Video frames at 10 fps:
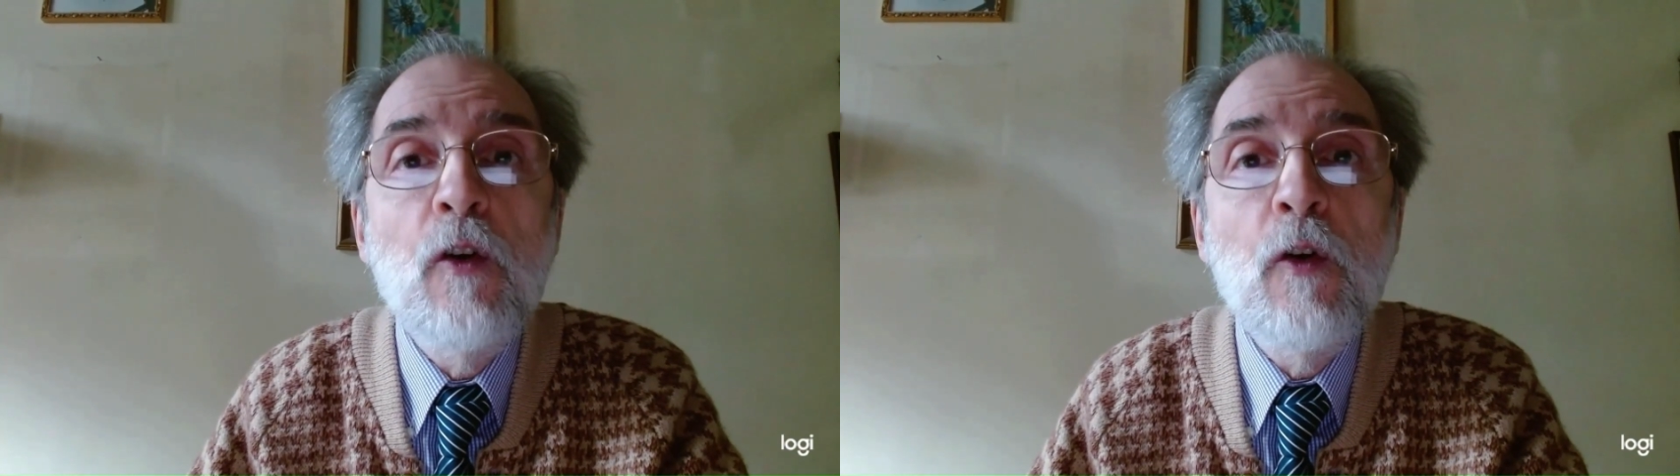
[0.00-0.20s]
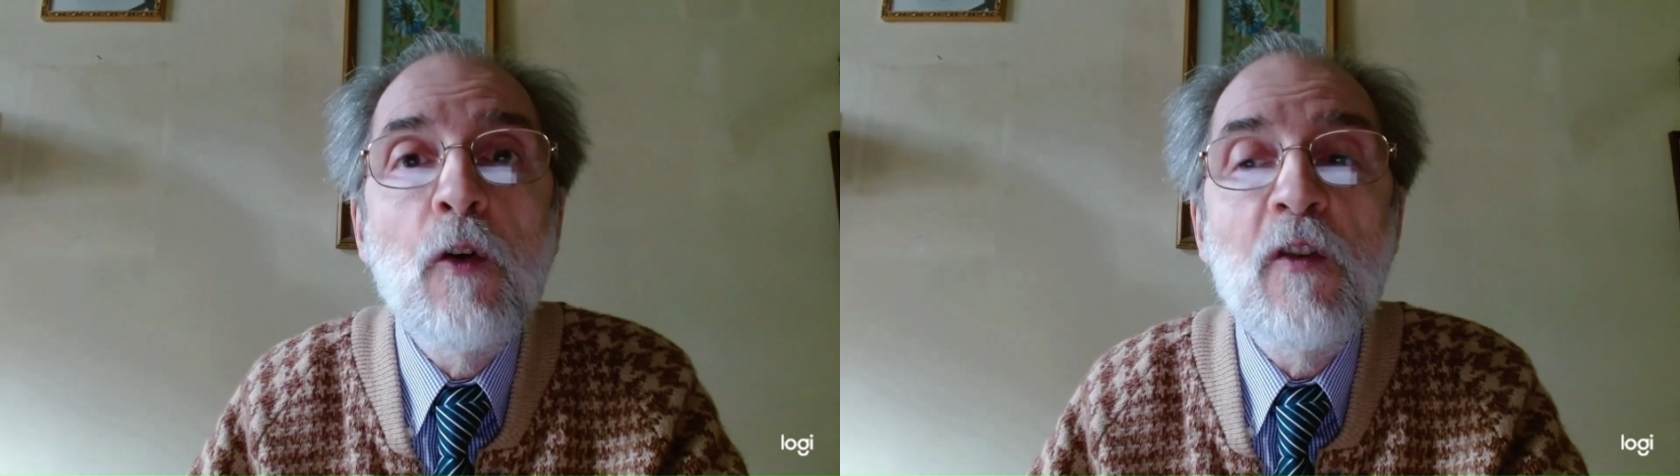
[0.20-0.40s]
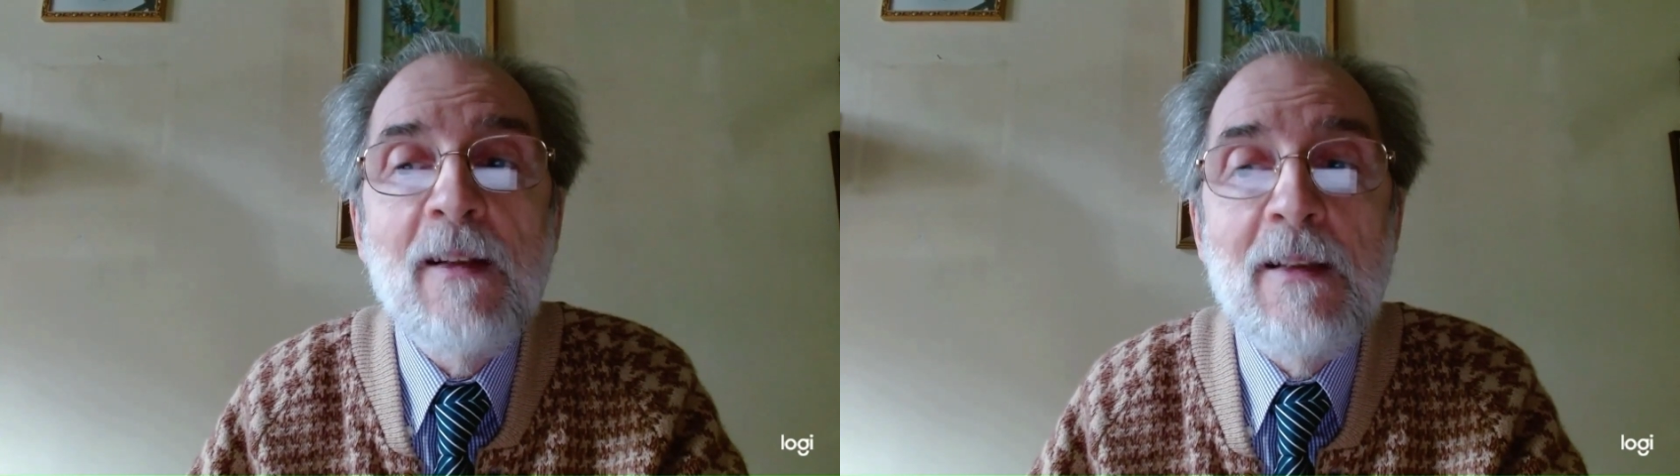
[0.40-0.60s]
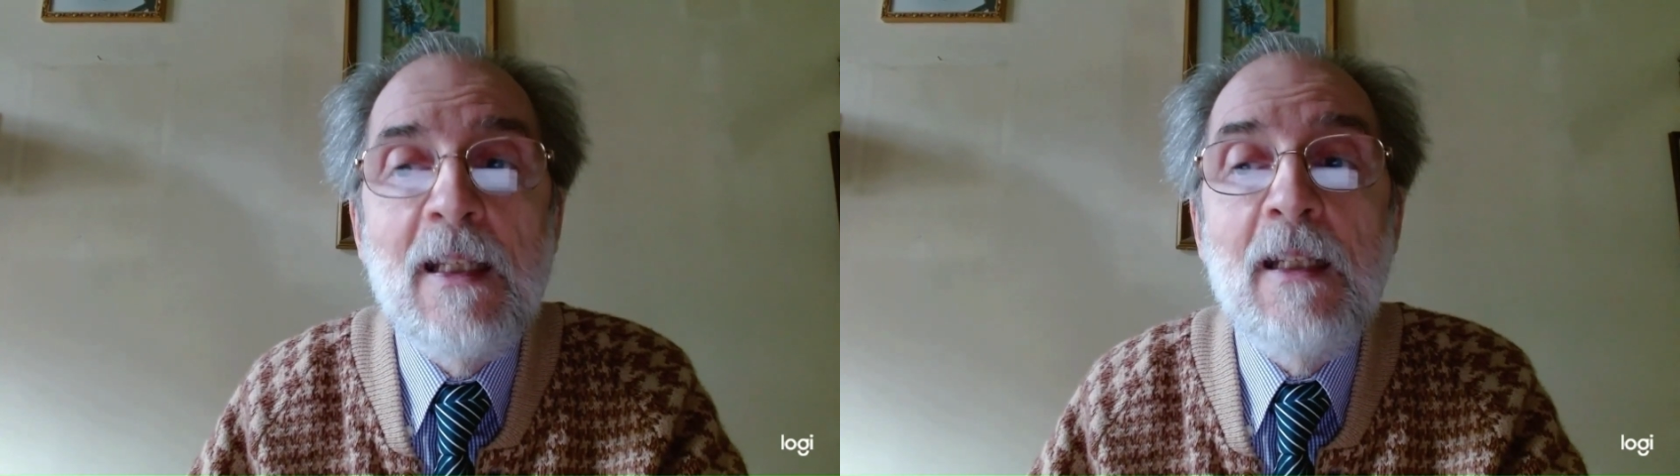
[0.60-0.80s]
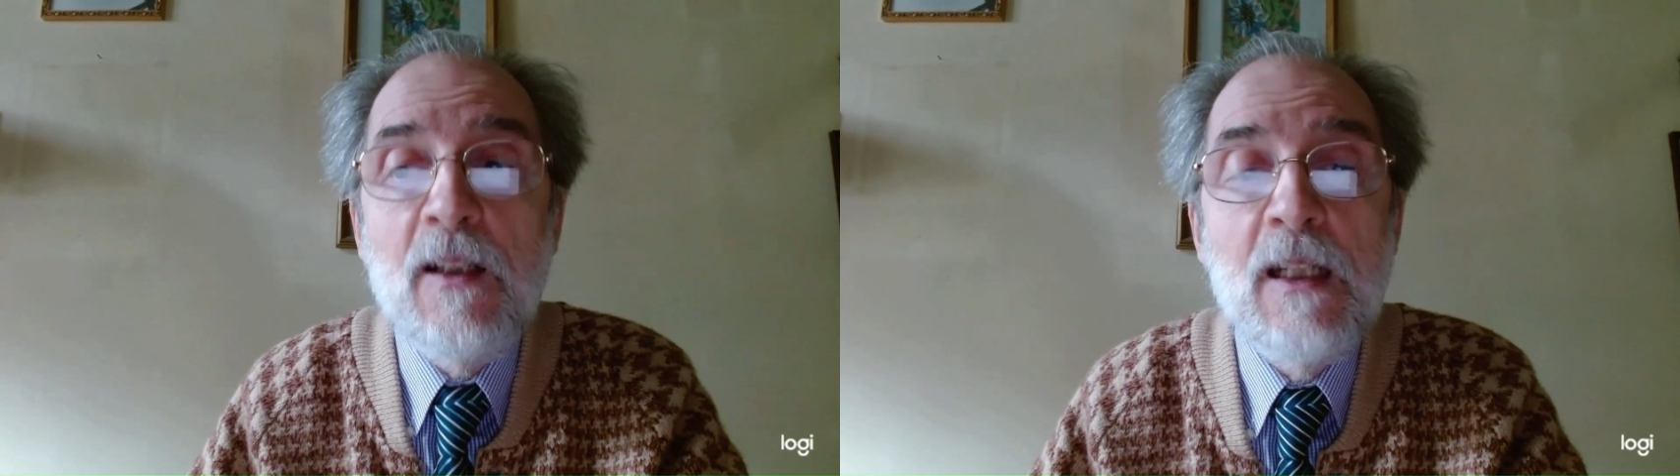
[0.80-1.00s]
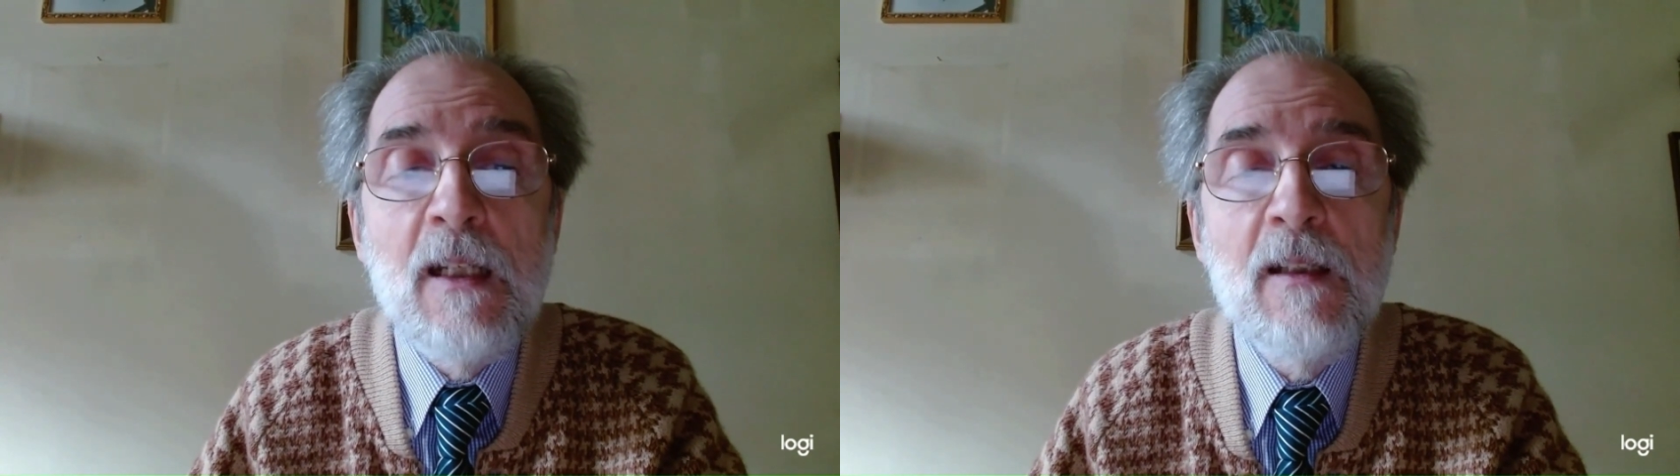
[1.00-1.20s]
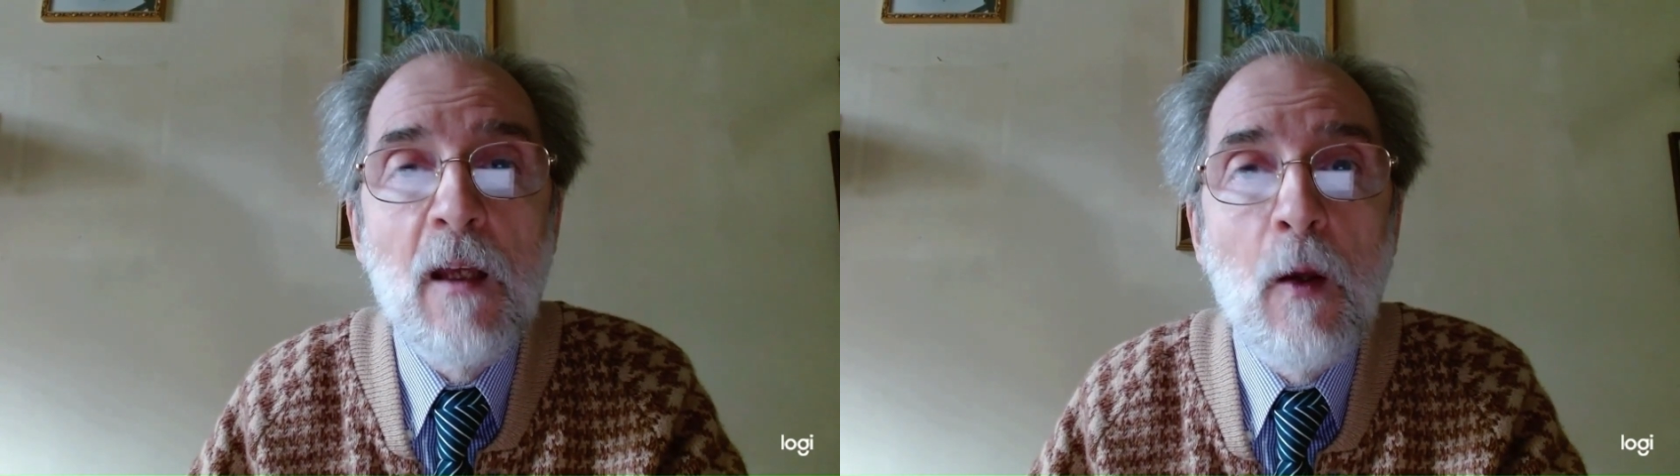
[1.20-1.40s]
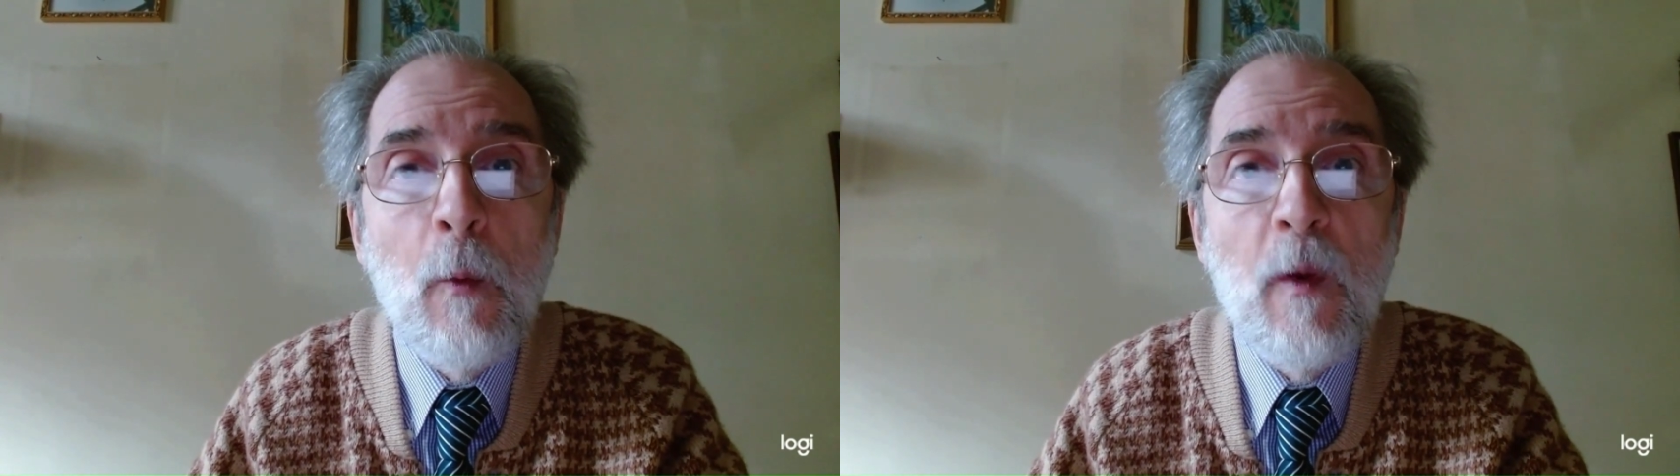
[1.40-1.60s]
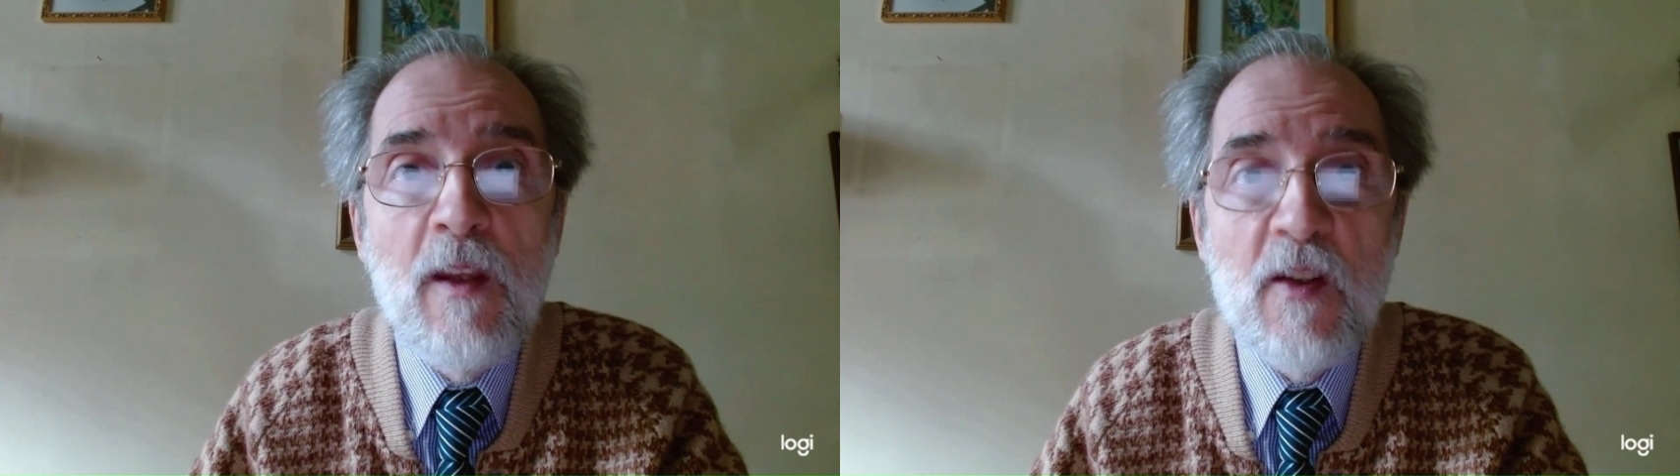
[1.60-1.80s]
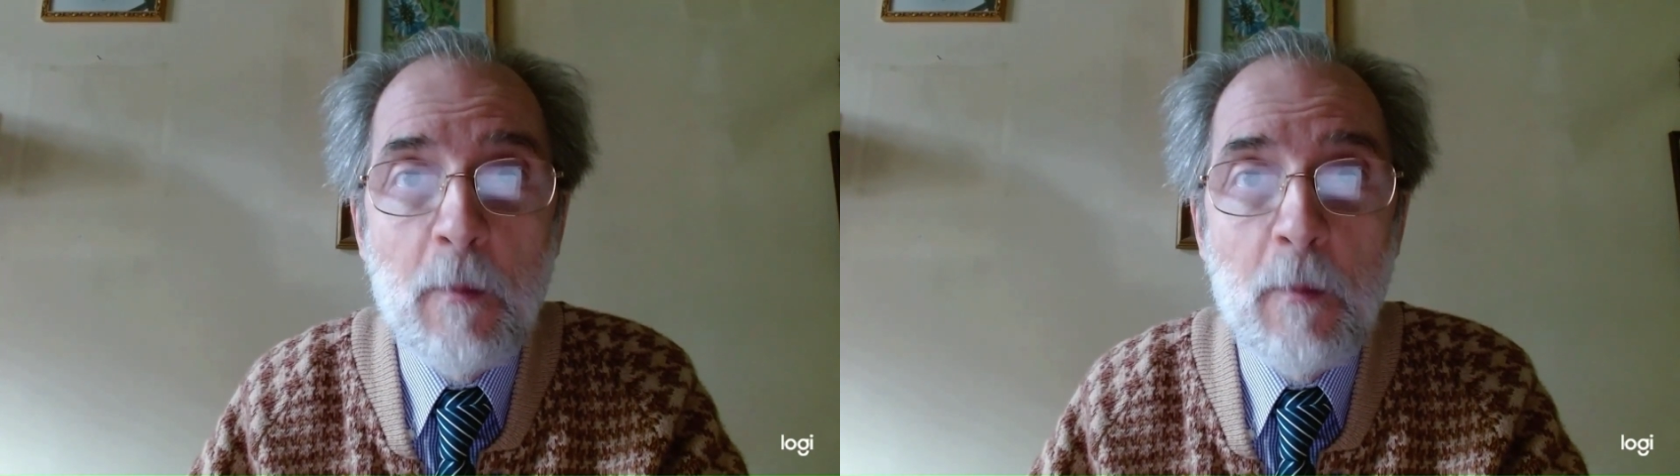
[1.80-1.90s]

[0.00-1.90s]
as Doctor Costantini did